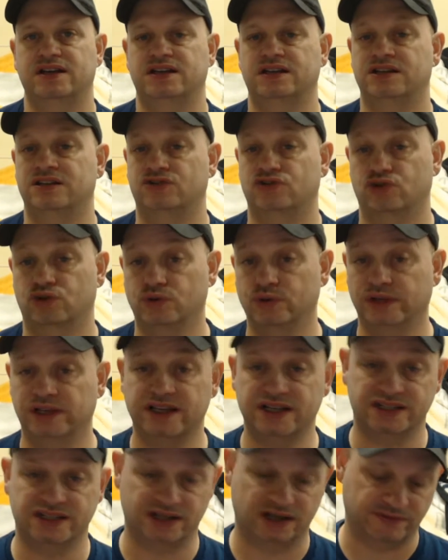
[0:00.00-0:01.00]
it
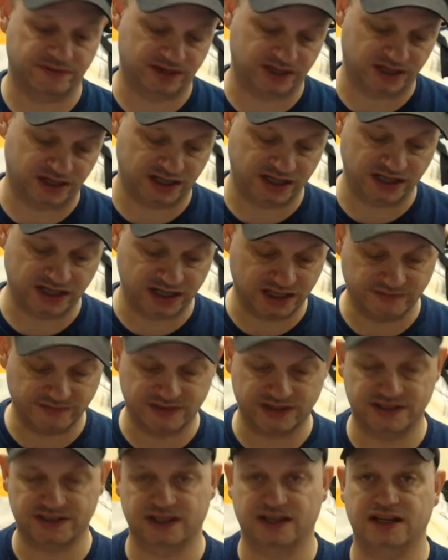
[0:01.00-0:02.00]
truly is every any
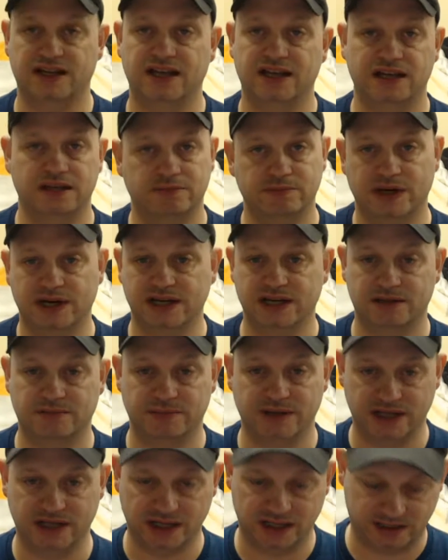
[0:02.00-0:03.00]
given Sunday anybody can
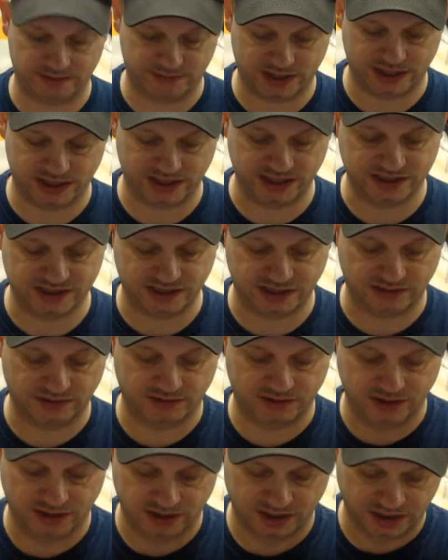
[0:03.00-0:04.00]
beat anybody. So.